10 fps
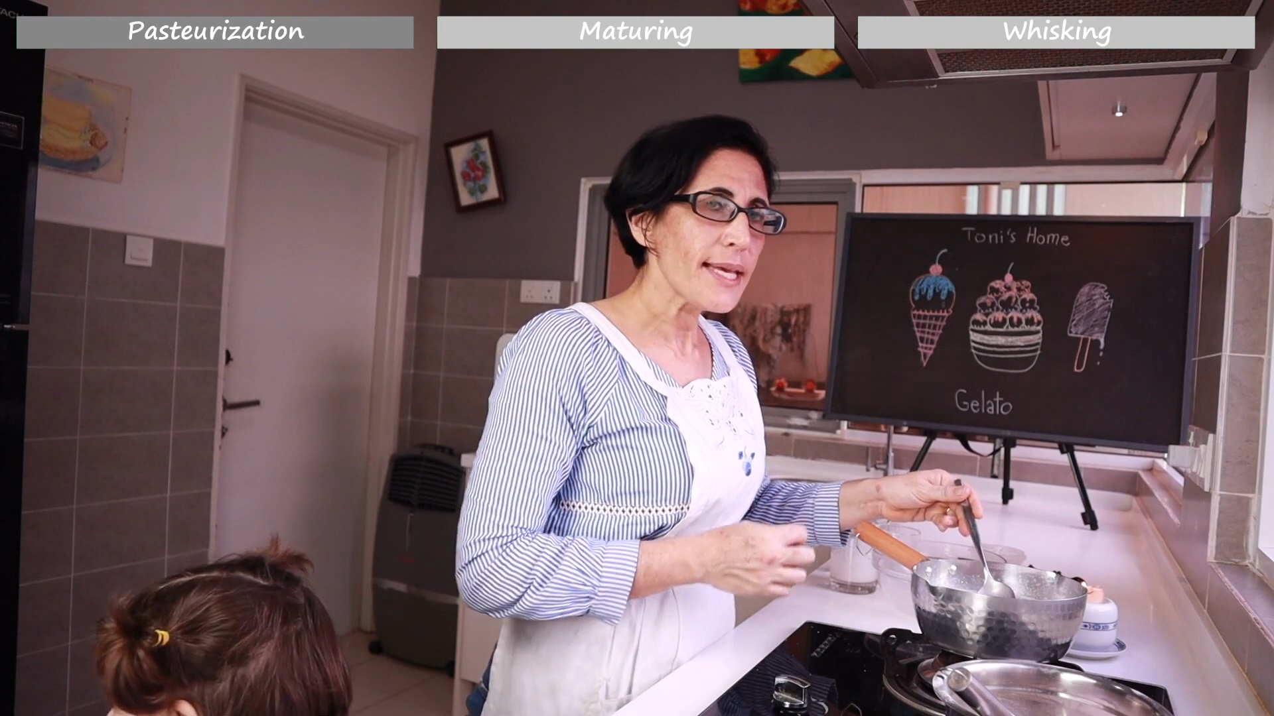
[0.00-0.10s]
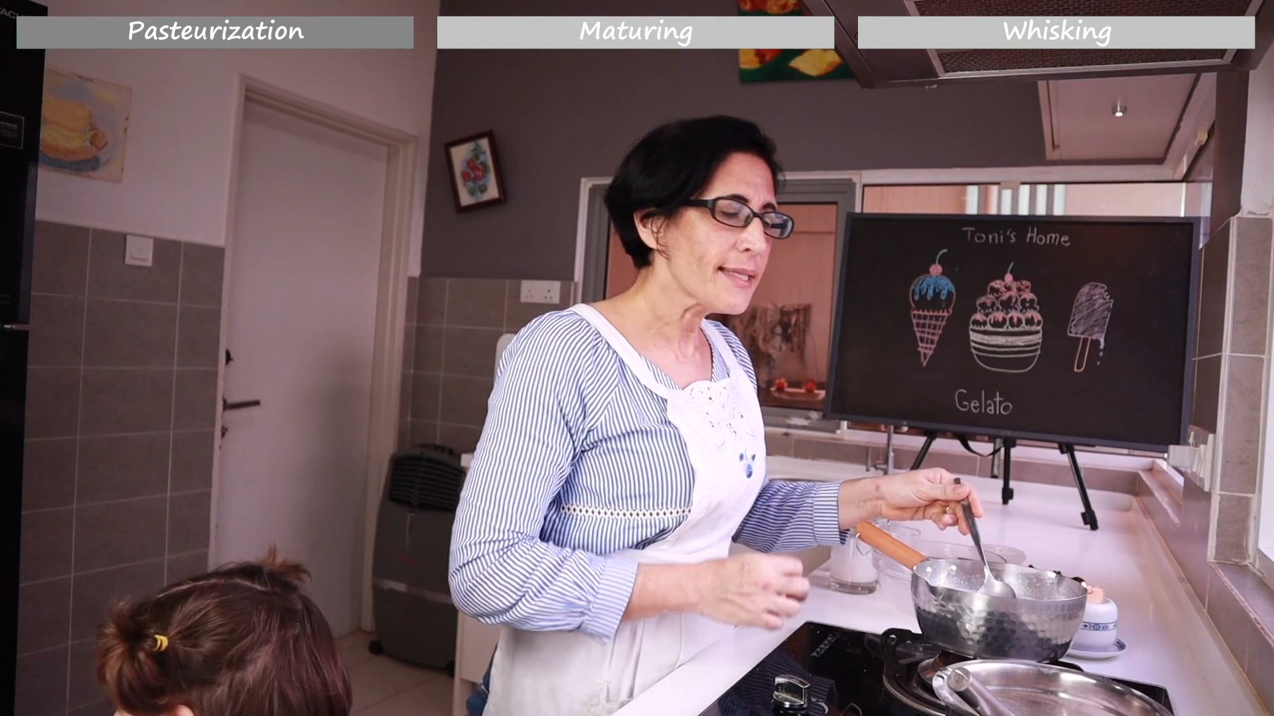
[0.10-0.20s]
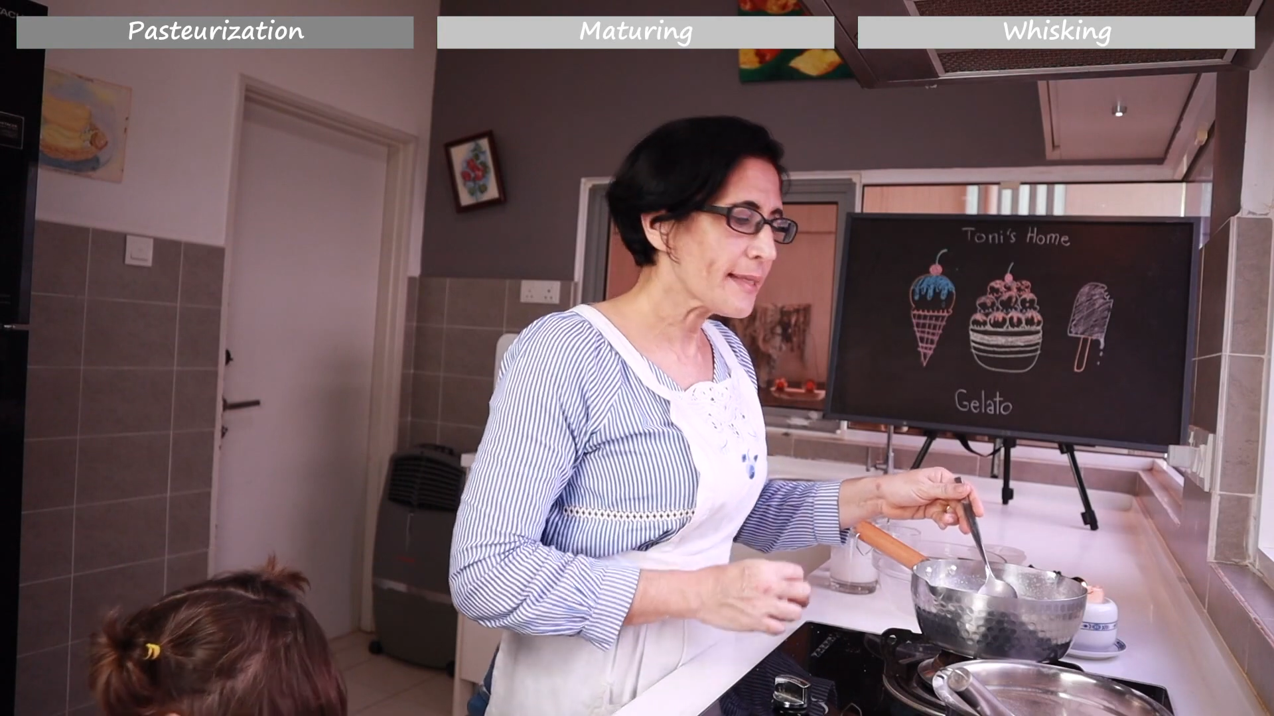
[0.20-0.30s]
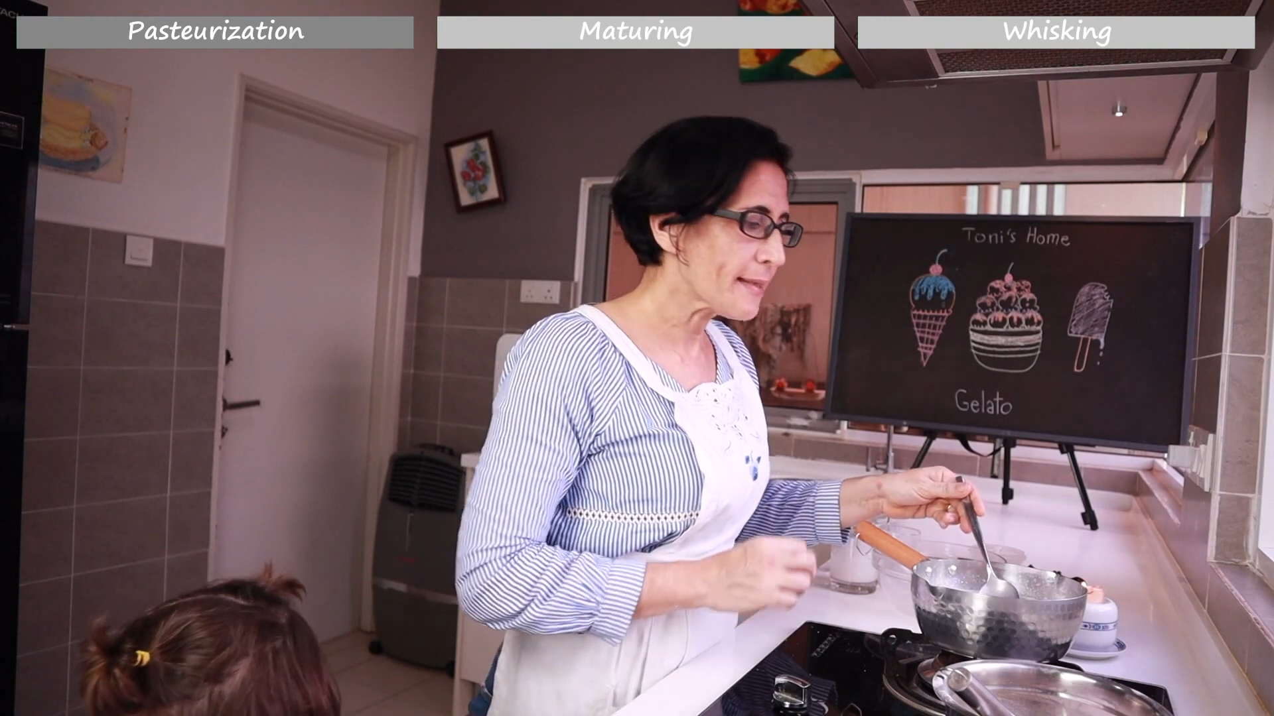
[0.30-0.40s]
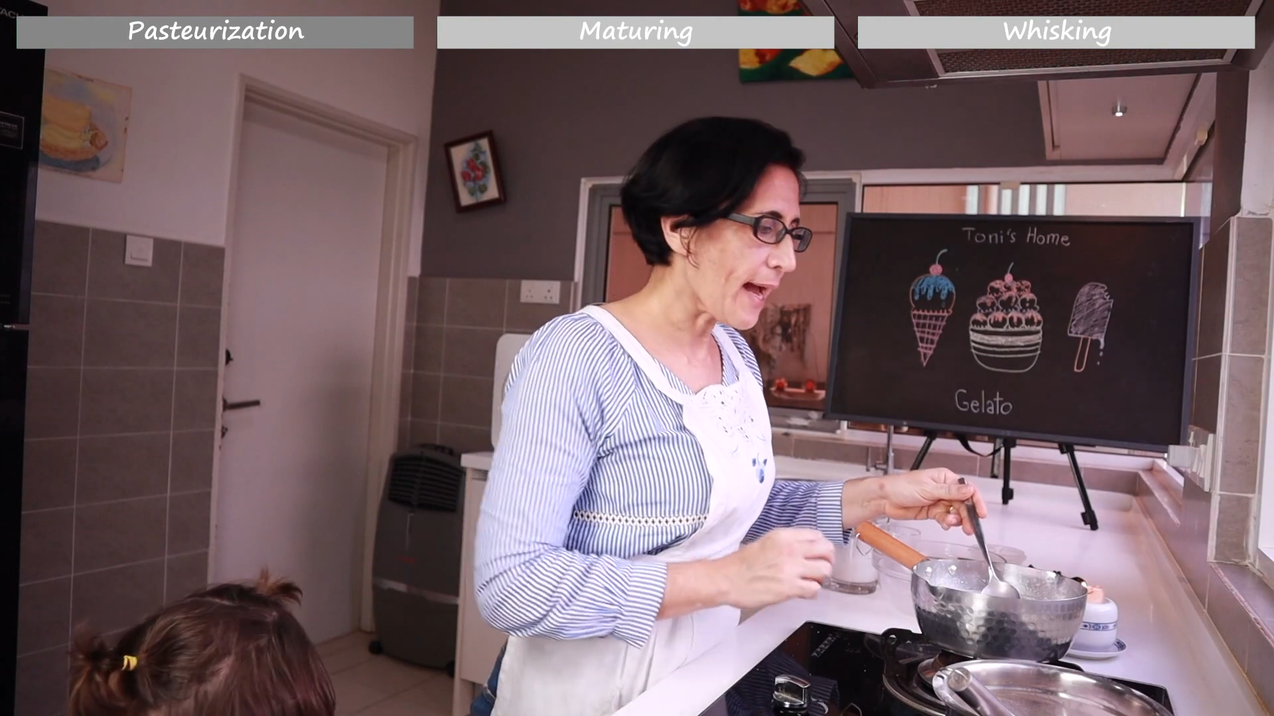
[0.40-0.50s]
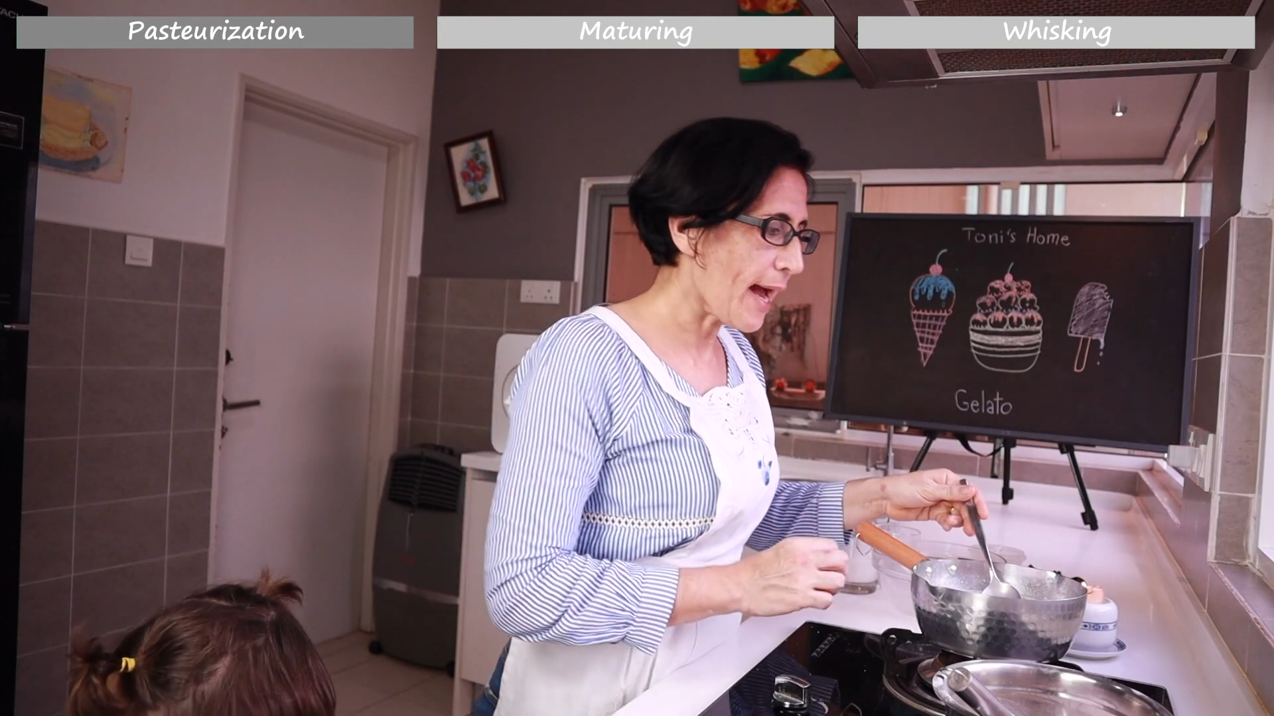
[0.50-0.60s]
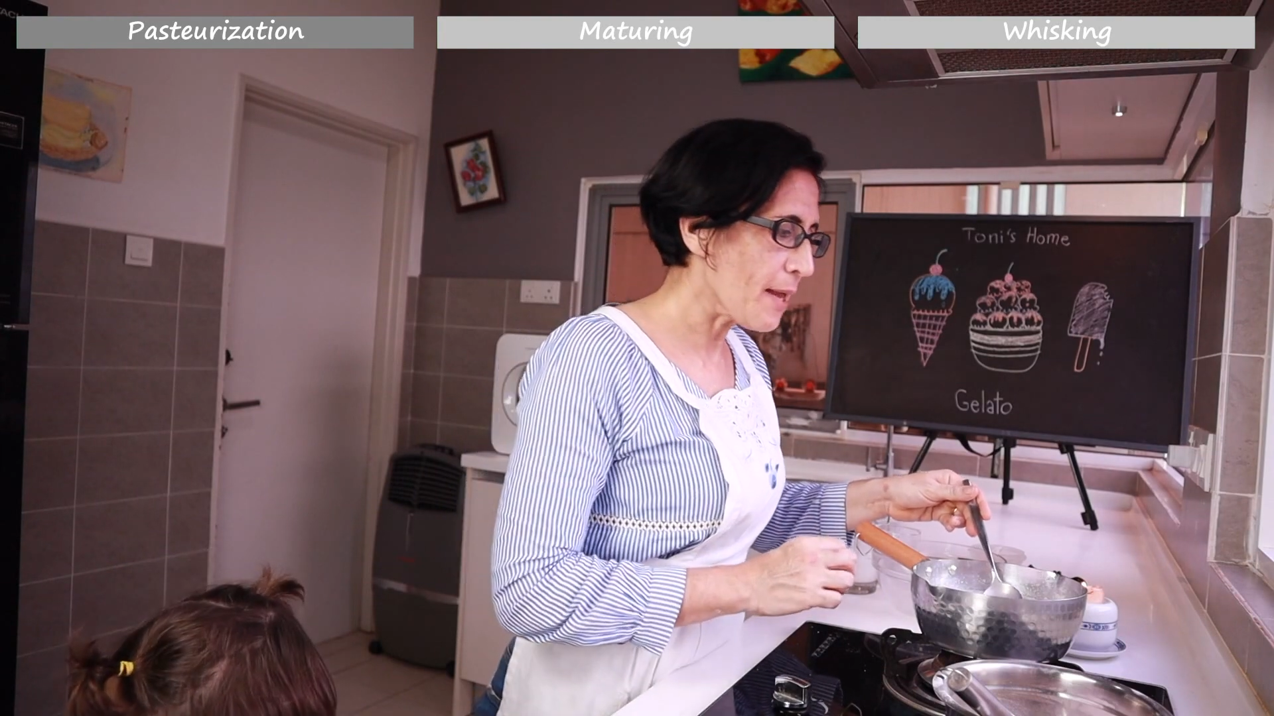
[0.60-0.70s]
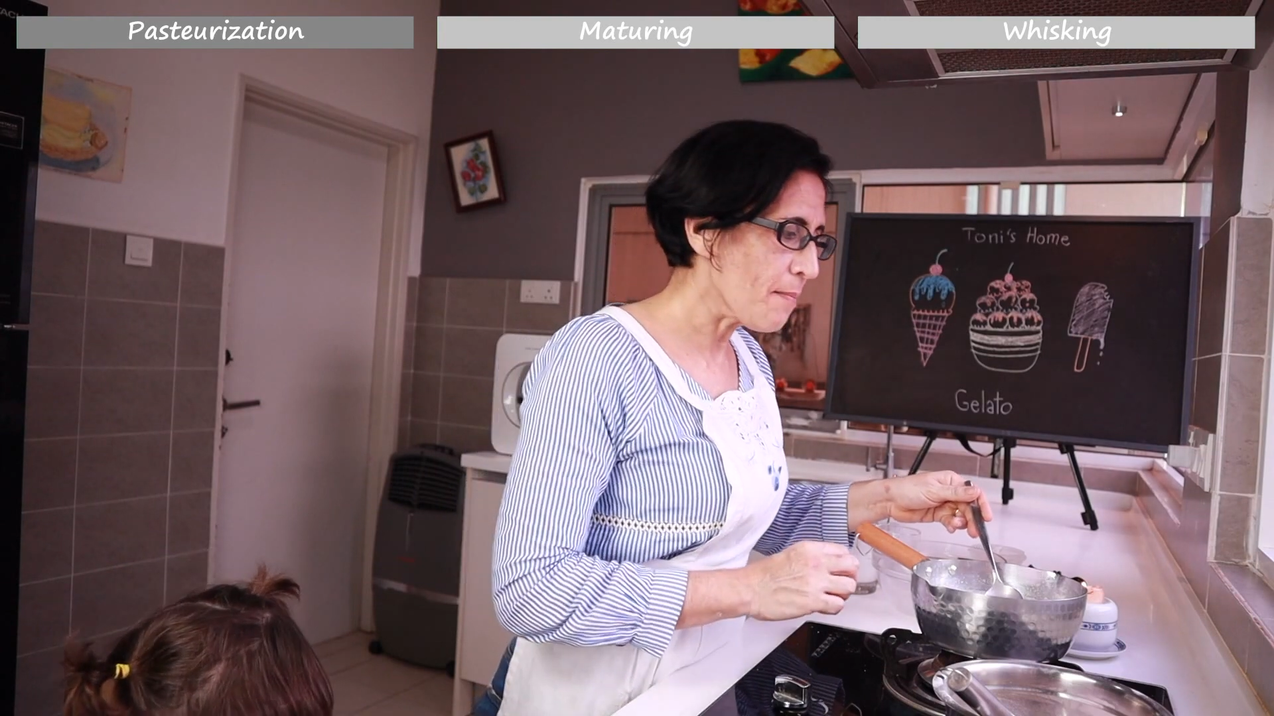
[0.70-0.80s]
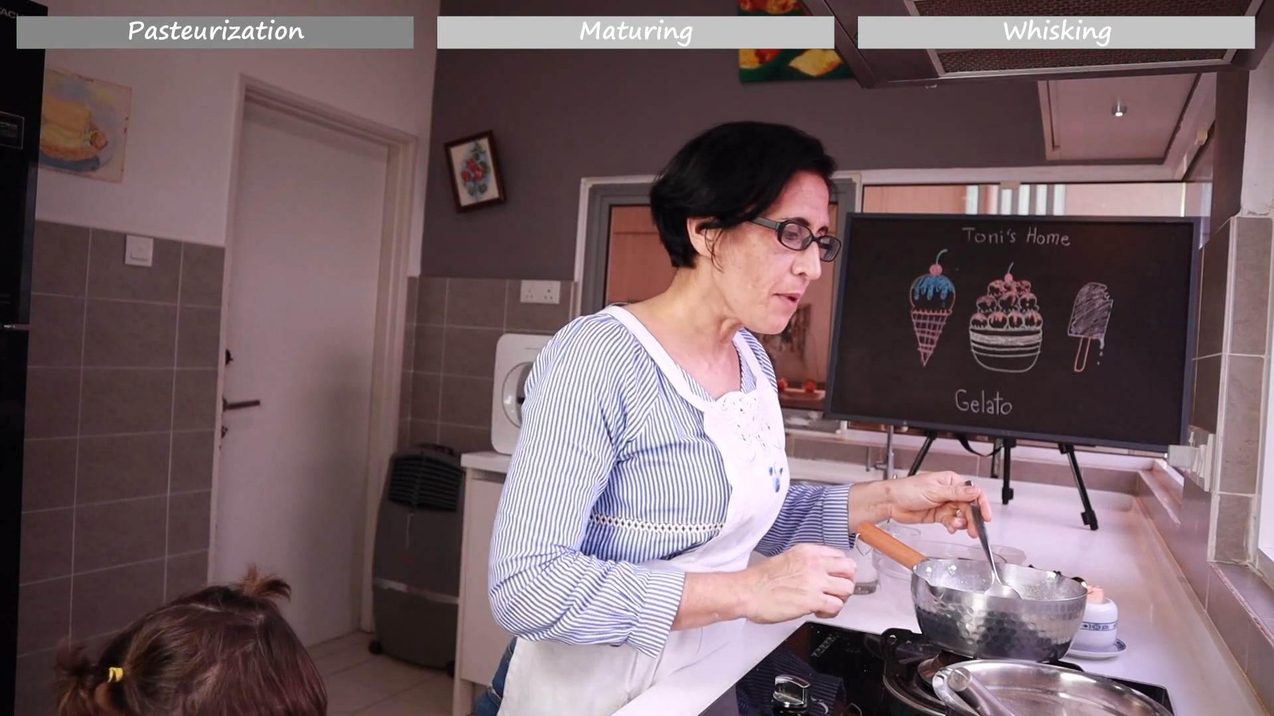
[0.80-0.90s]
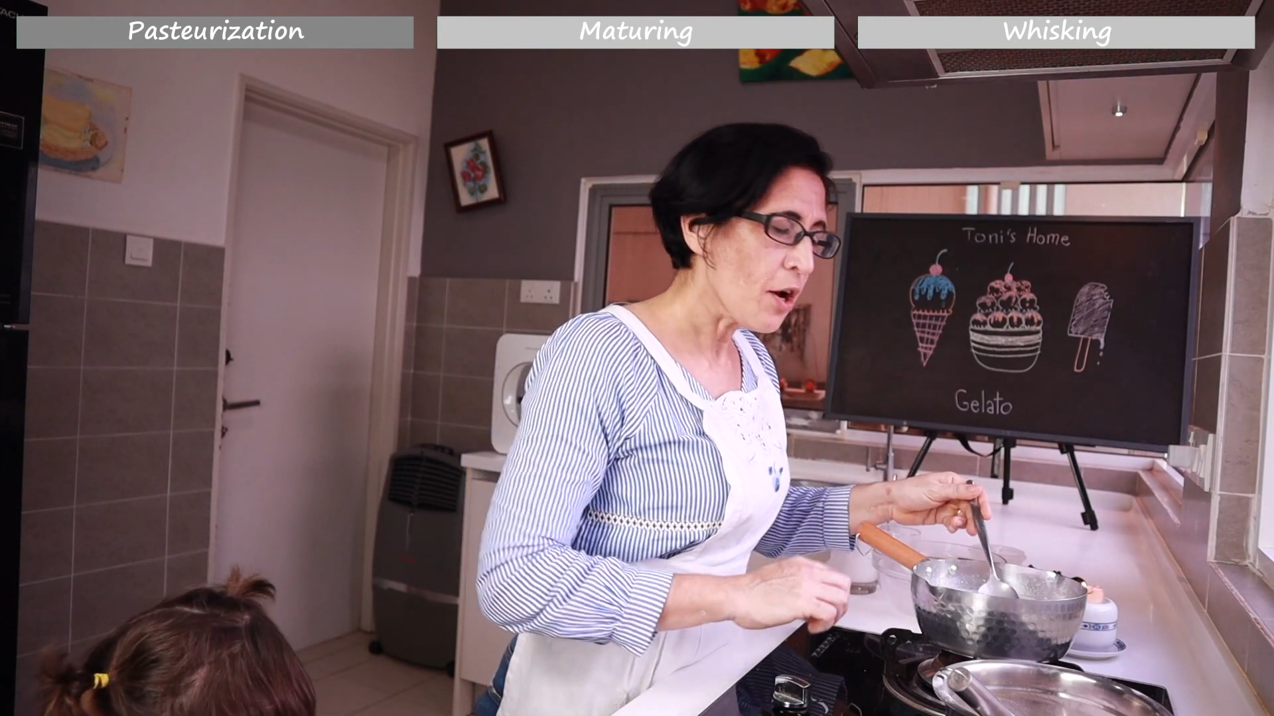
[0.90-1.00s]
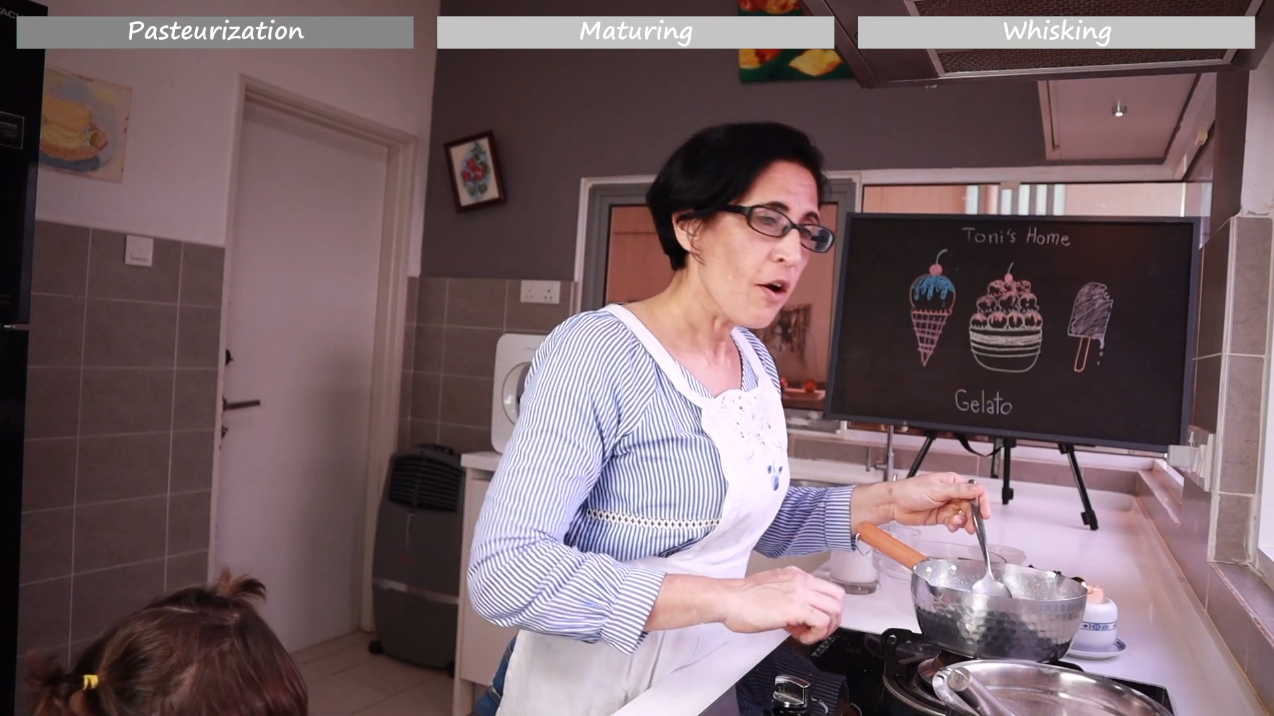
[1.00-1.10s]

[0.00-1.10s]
it's time